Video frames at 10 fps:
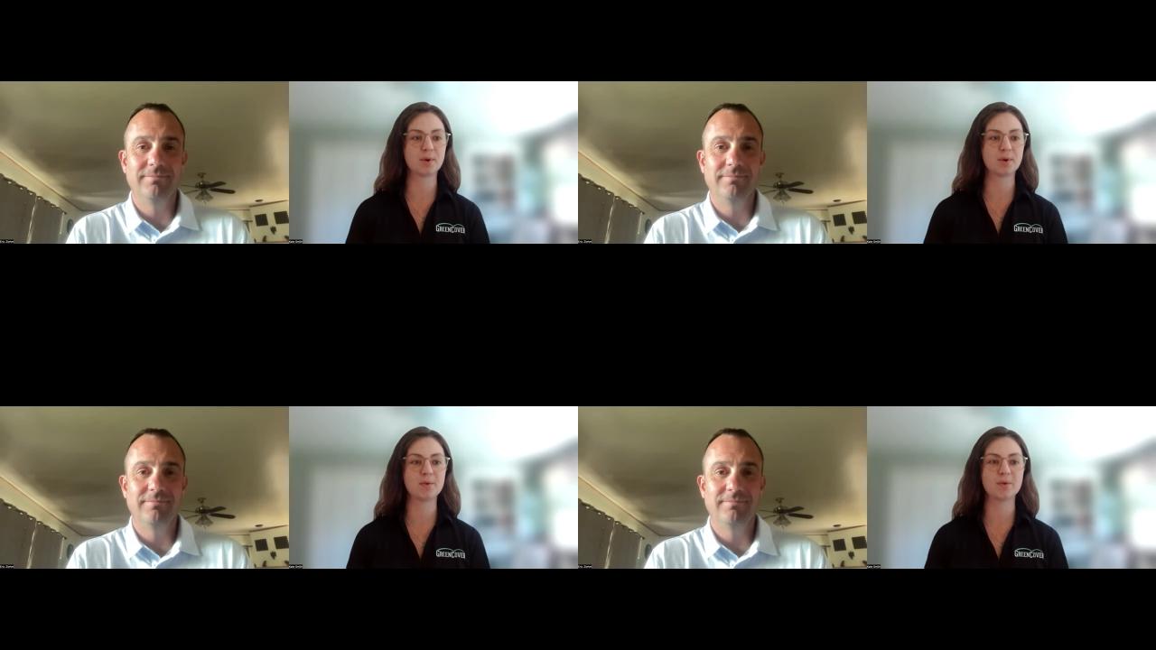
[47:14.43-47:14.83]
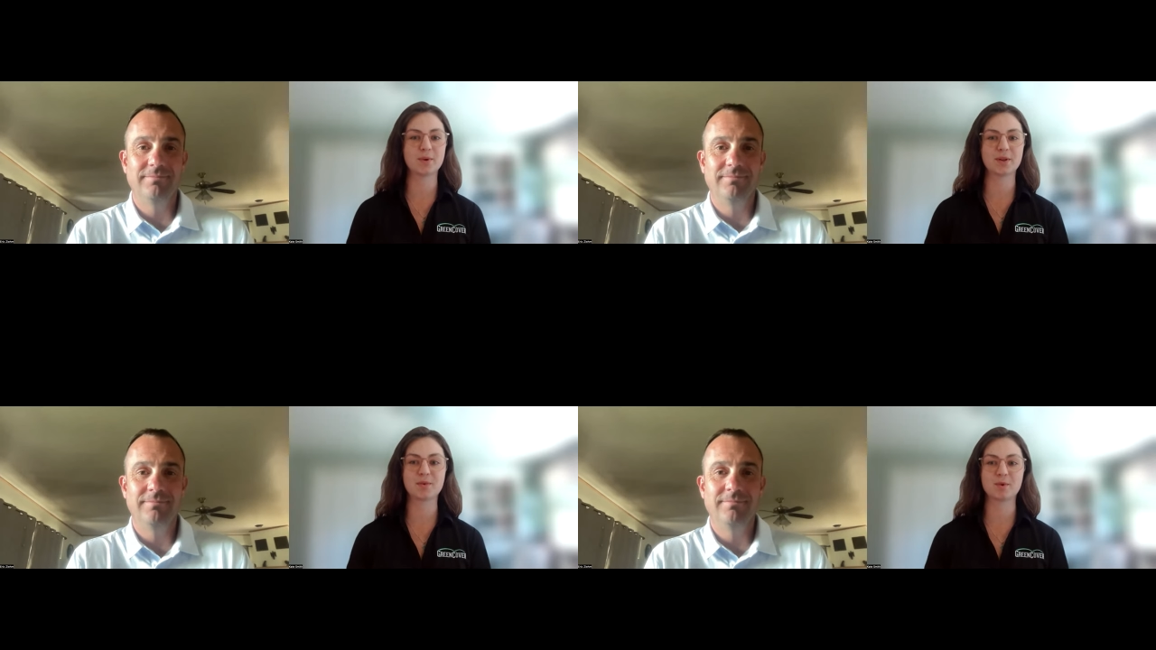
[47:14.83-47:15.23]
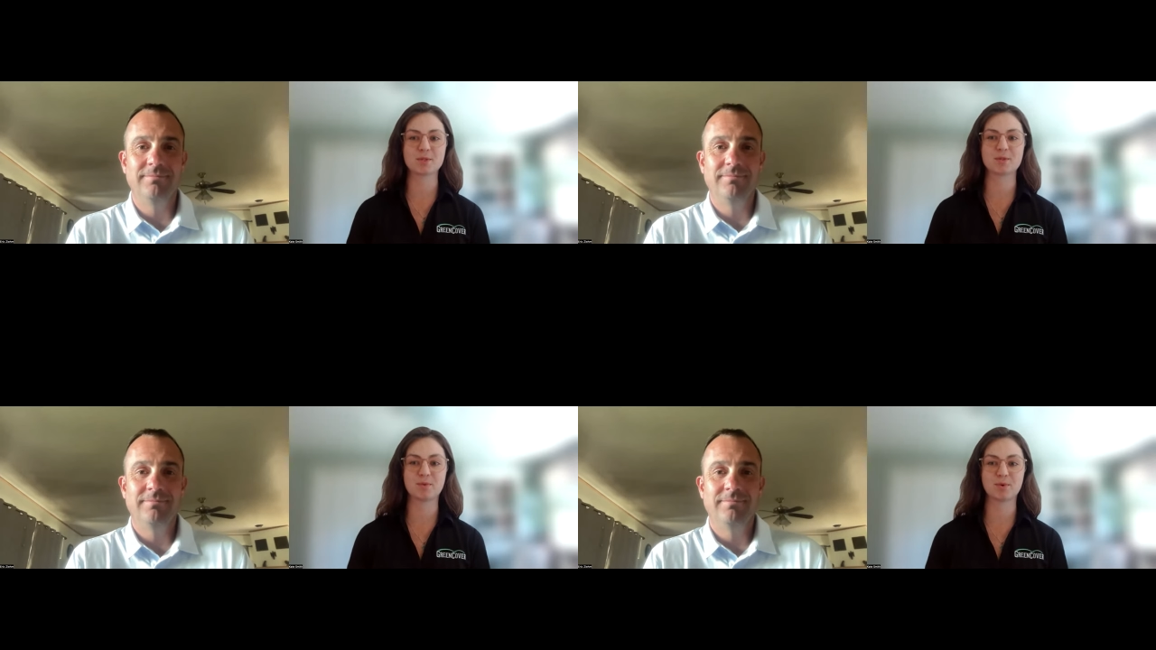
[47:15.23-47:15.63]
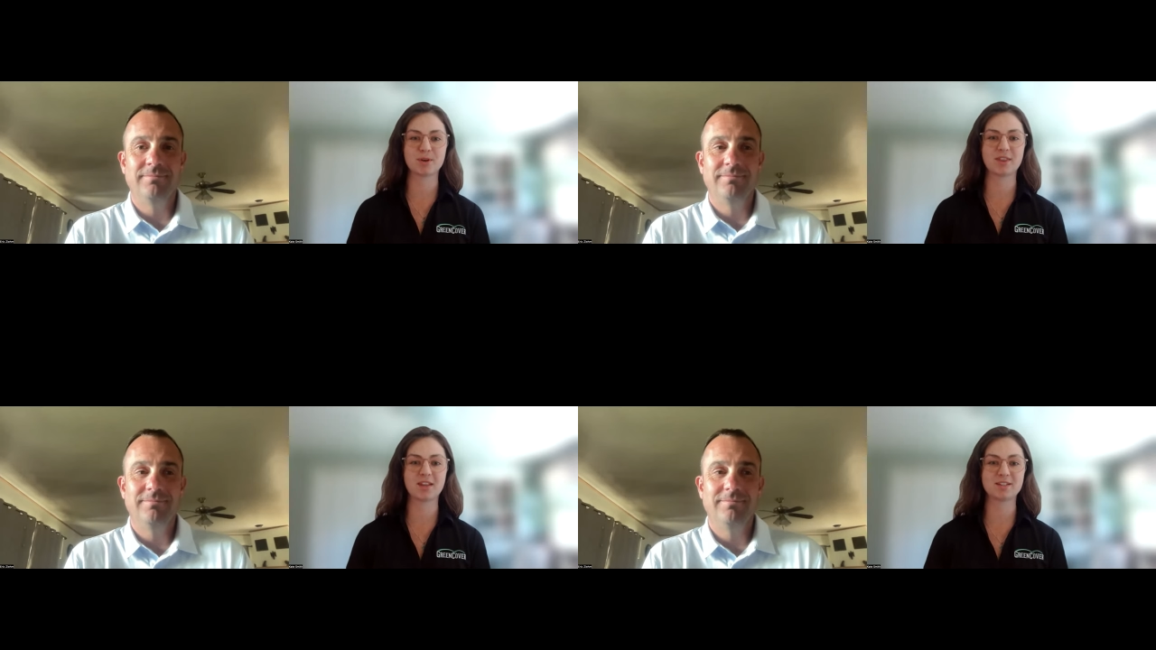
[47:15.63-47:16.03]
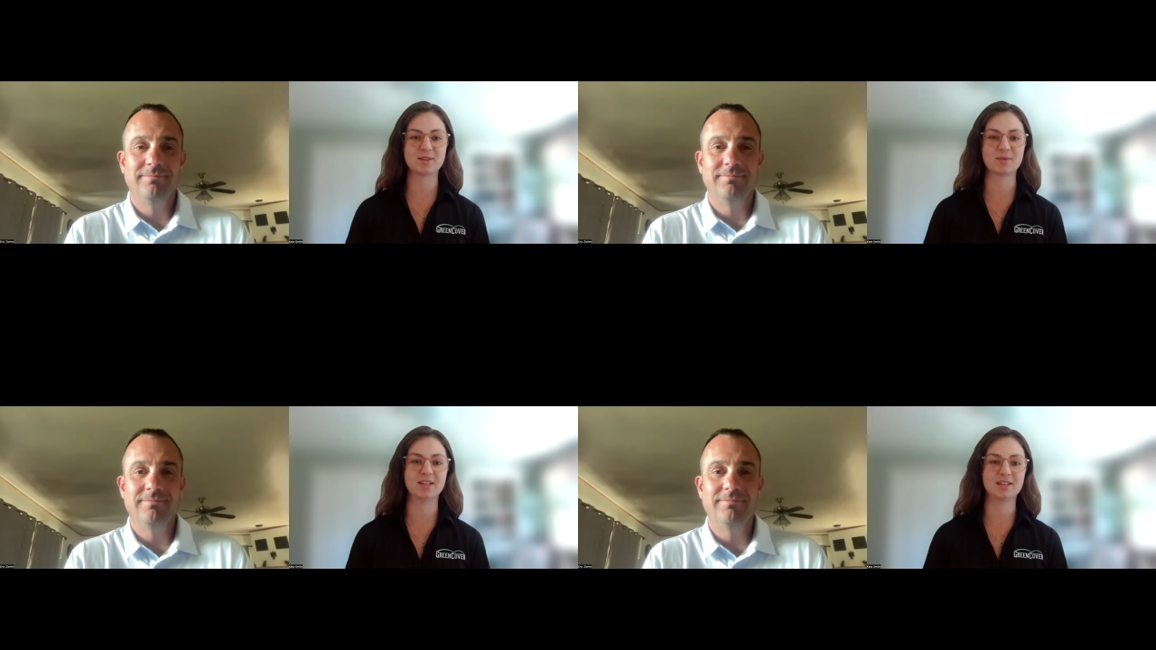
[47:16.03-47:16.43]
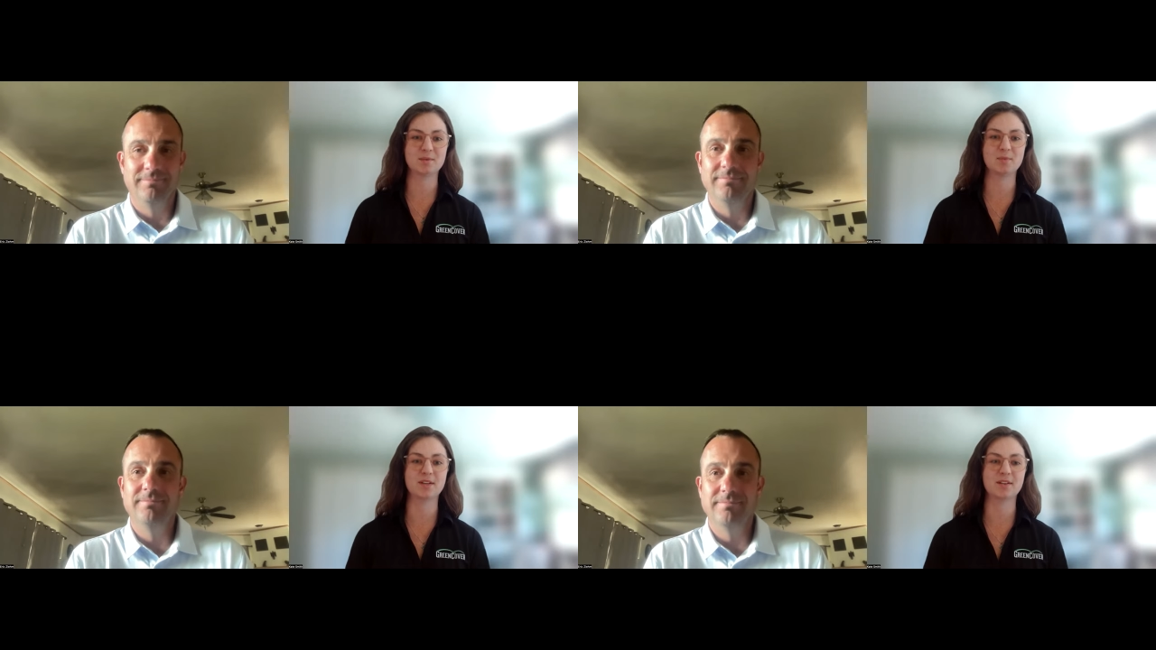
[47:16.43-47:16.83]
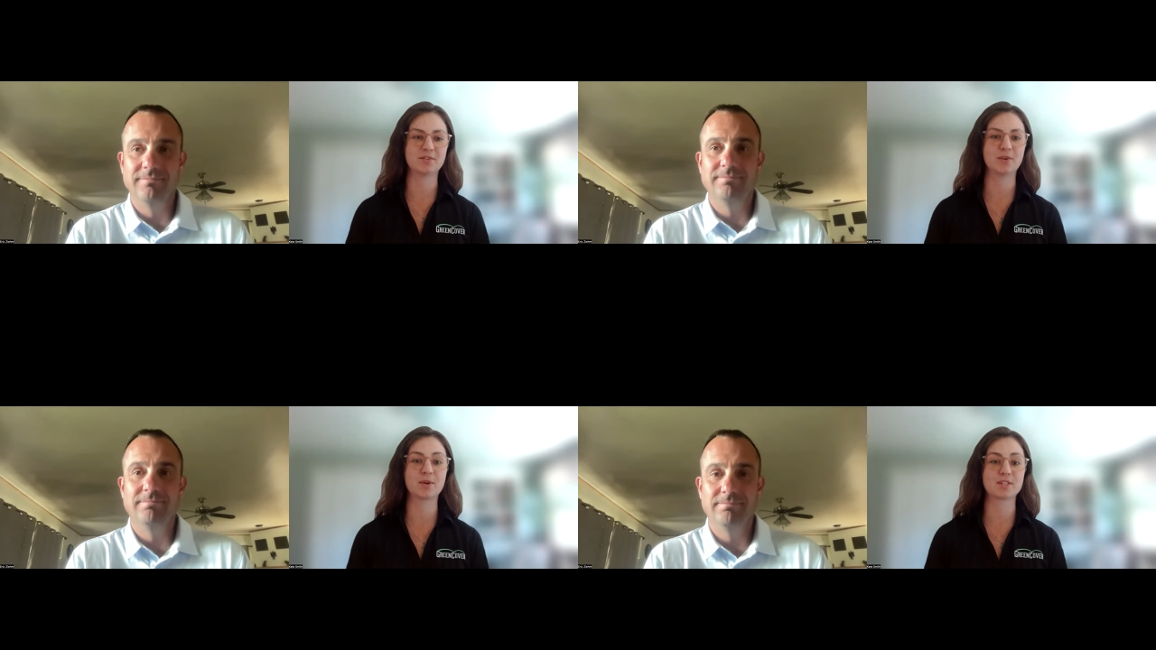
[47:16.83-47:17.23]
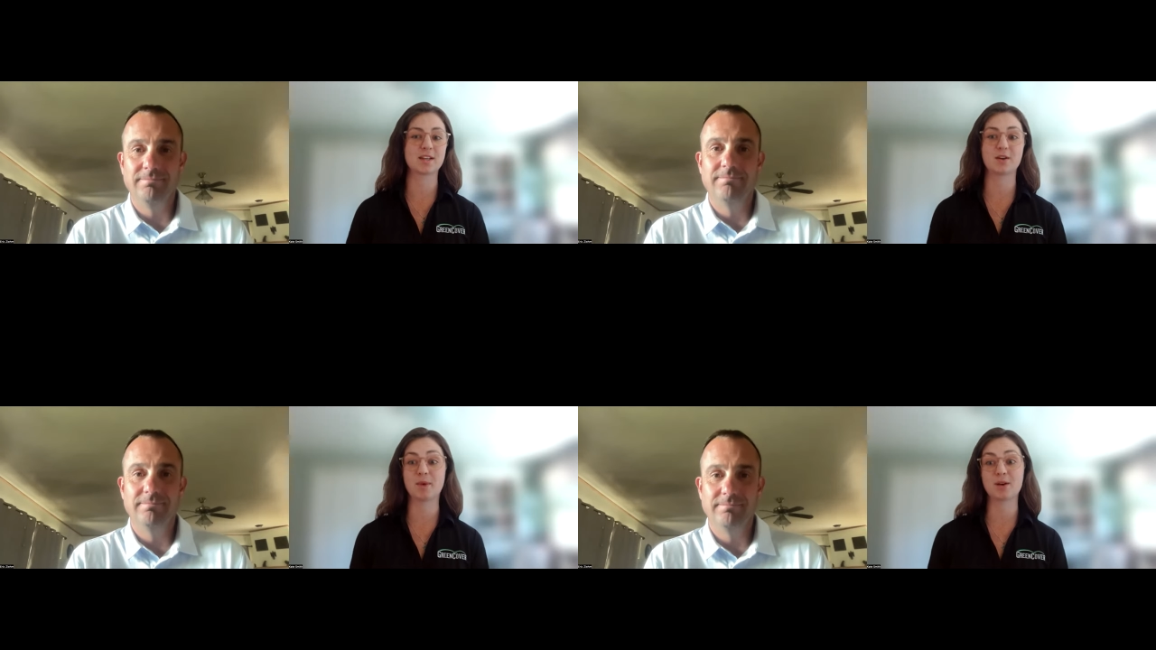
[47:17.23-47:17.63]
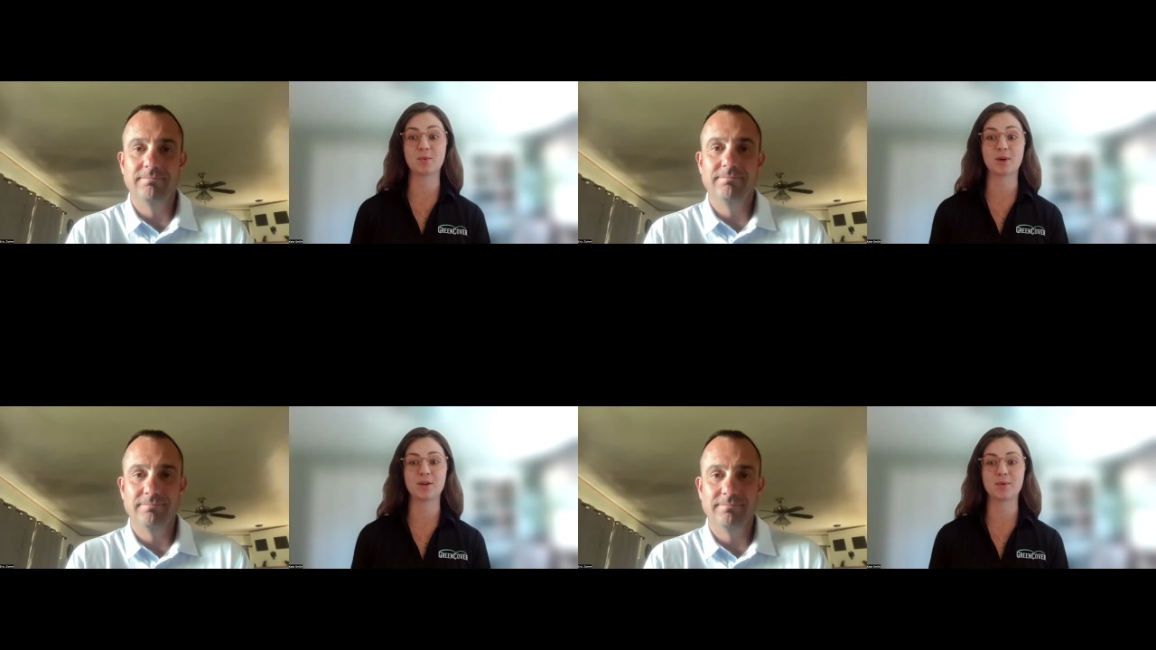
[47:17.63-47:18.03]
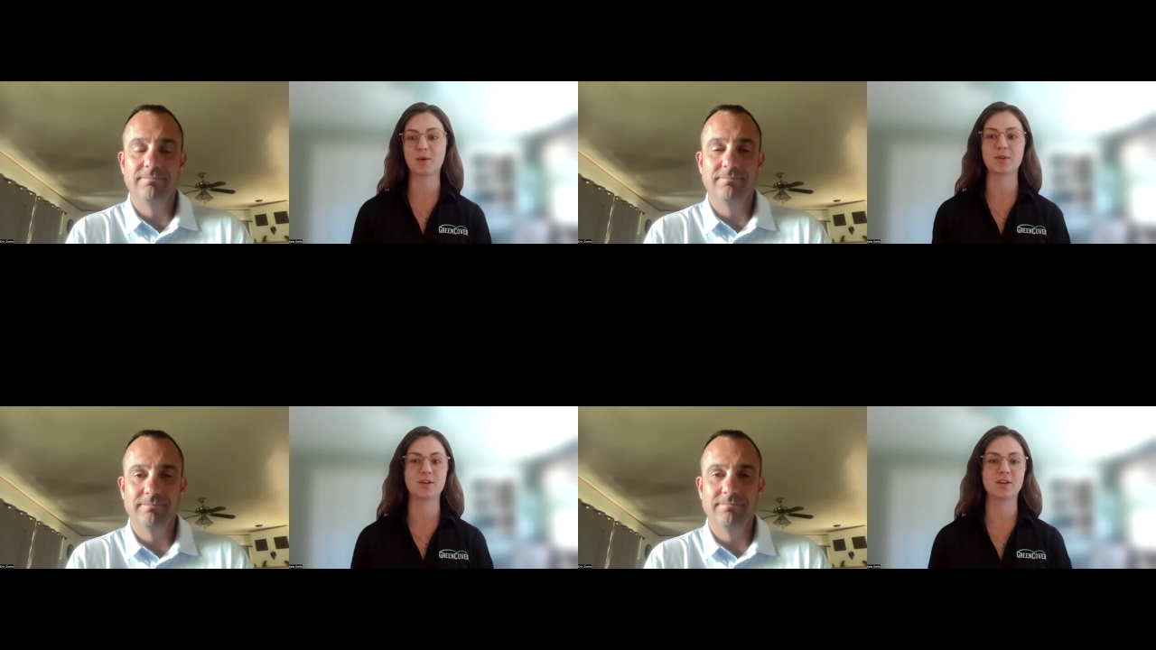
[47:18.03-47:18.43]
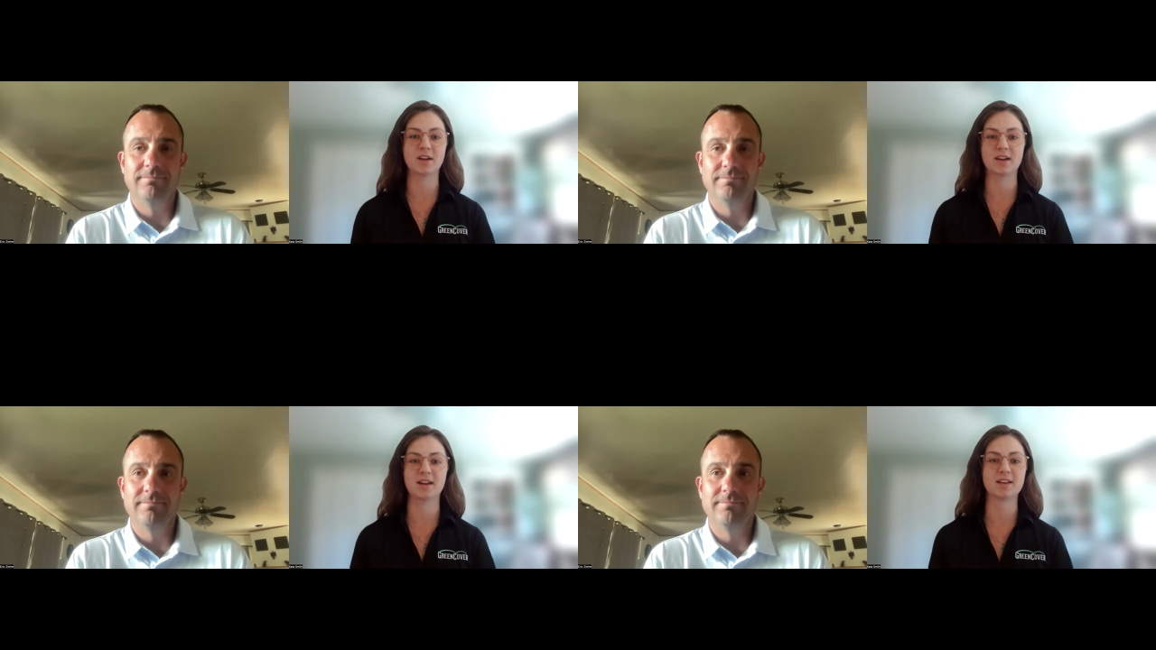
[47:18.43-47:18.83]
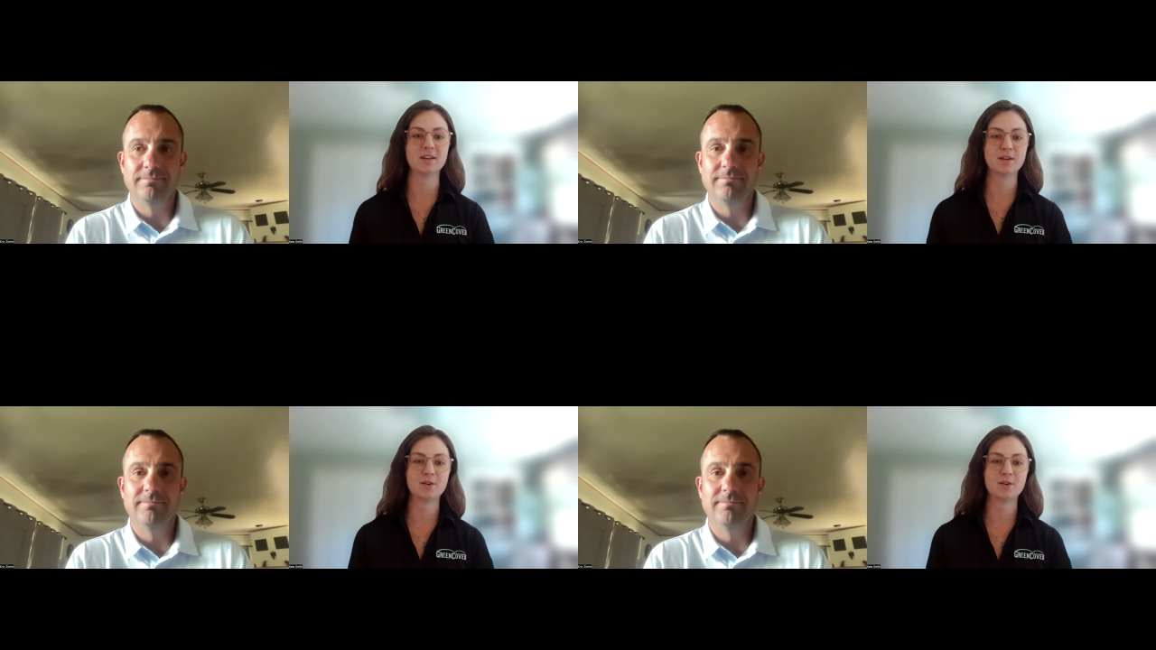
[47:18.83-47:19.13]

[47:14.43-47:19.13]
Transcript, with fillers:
Speaker 1: probably one of the most important things that we need to be focused on, no matter where you are, whether you're getting